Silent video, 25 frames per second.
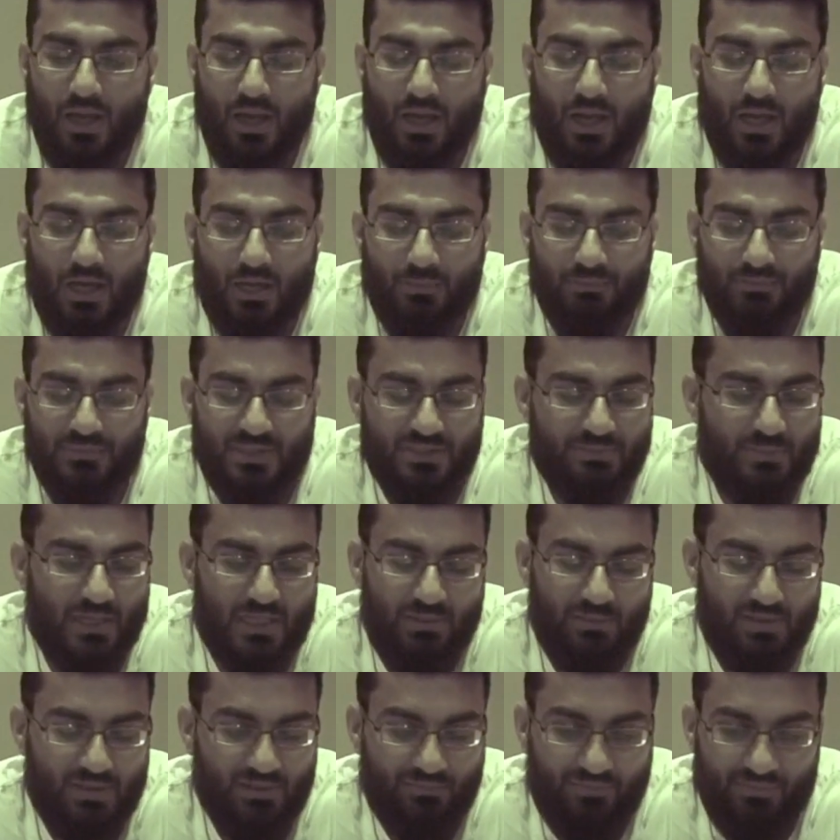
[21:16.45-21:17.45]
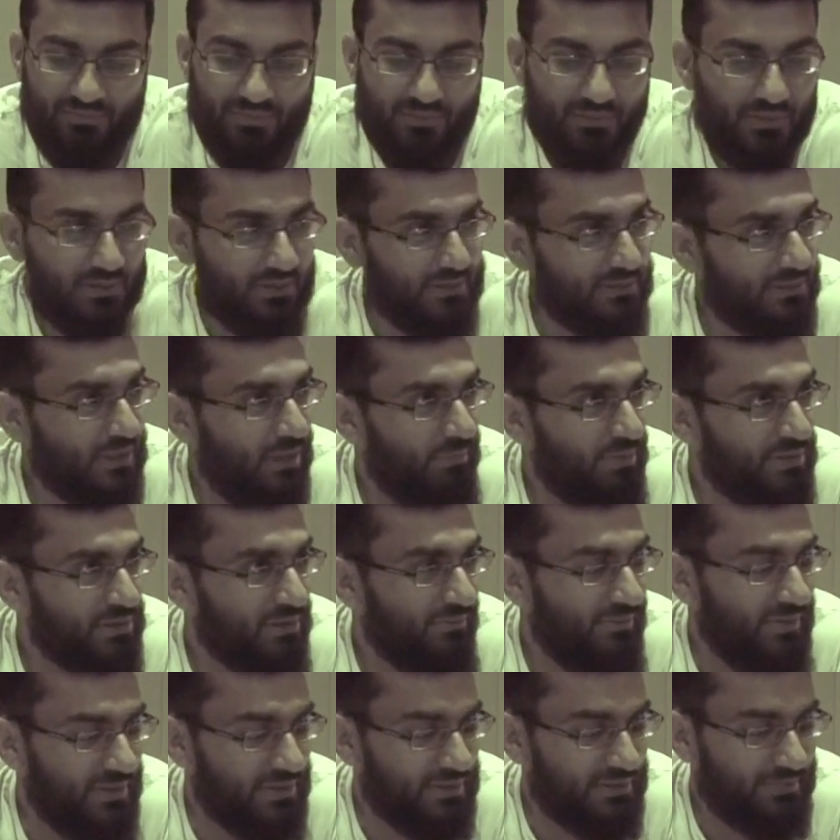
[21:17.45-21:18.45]
There's many, many different examples
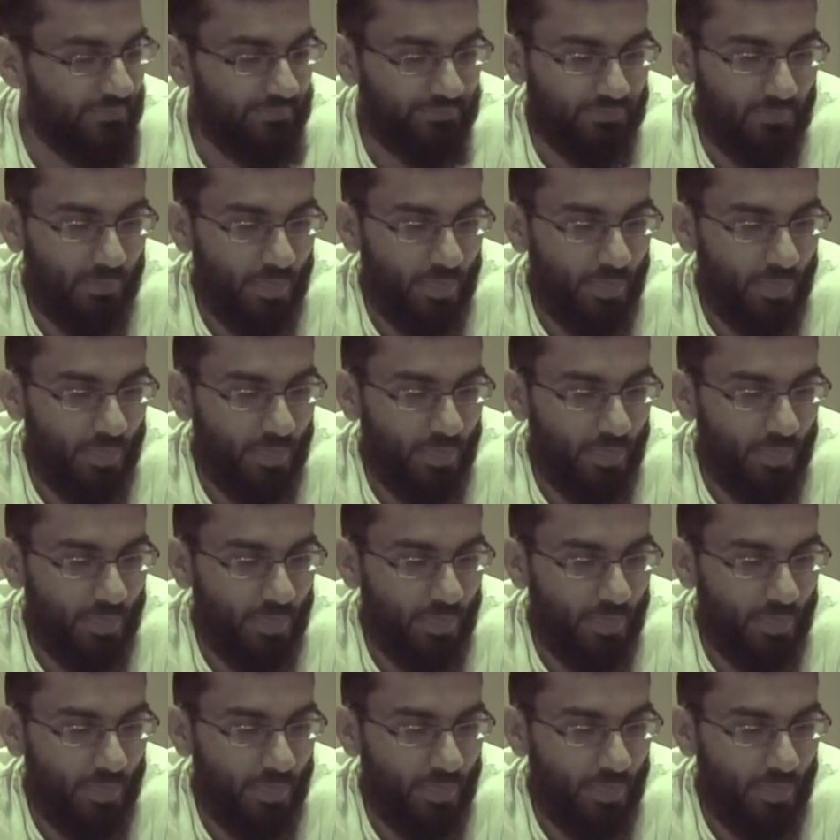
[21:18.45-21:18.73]
of this.